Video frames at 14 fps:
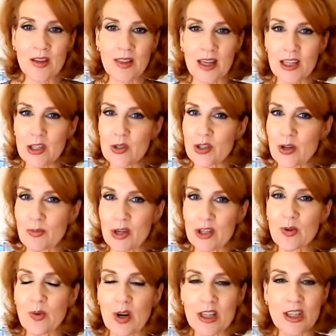Thank you so much
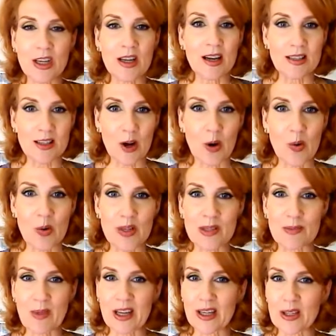for watching. As
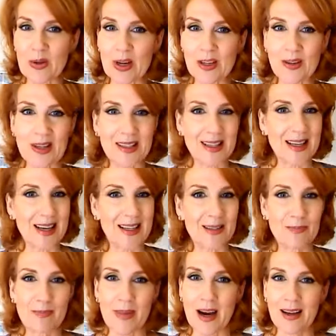always, make it a great day.
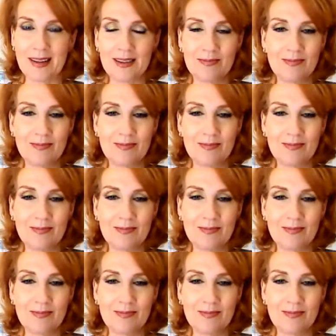Bye.